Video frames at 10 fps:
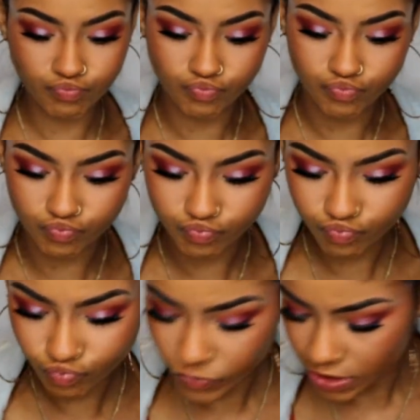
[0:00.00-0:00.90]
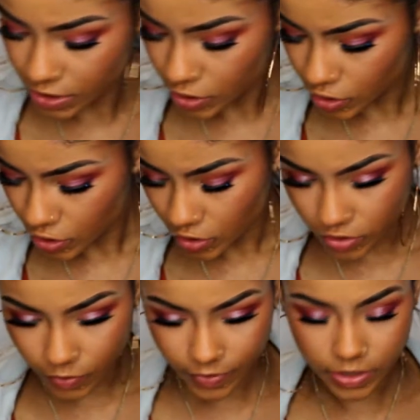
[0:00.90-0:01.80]
so
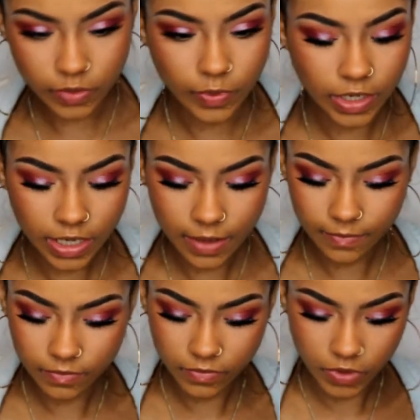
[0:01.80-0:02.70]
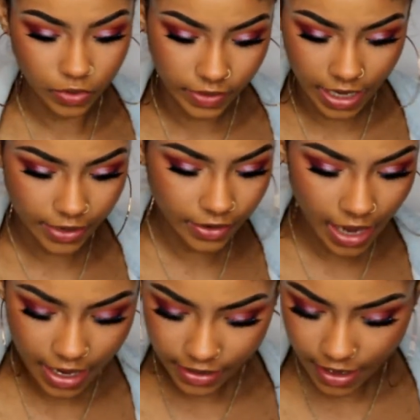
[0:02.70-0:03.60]
what we're gonna do, we're gonna um do the under
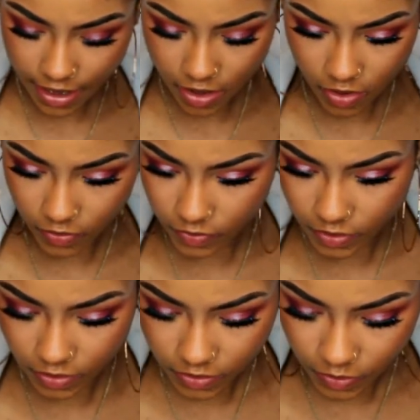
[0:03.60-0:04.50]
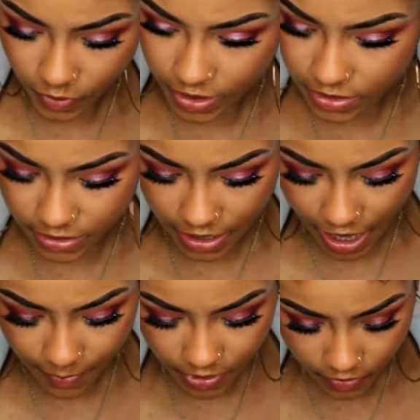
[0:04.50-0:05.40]
eye now. Where is
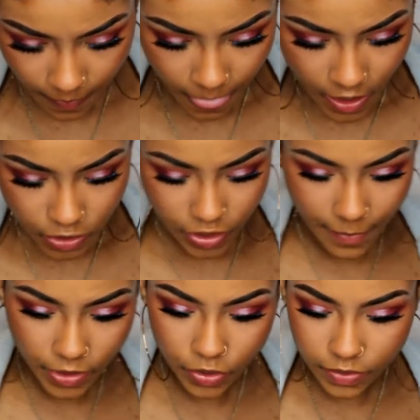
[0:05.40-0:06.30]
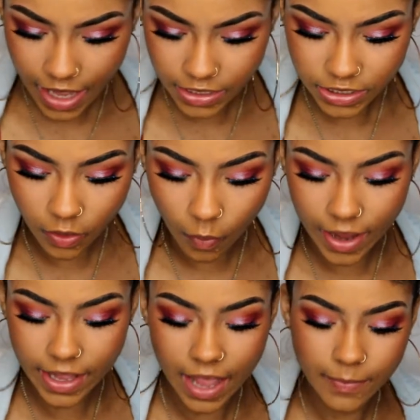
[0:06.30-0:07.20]
that eye pencil? So I'm gonna use actually a
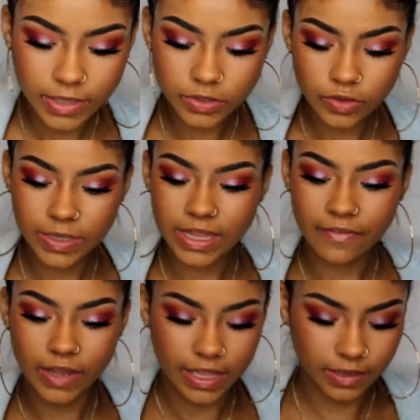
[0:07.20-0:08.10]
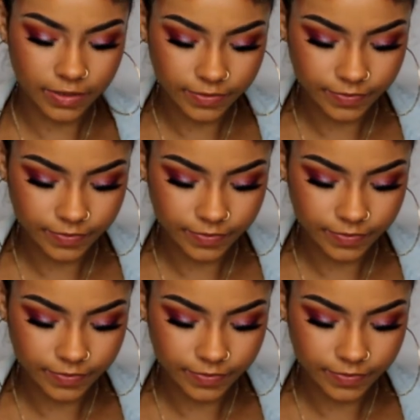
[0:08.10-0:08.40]
white eye pencil because I feel like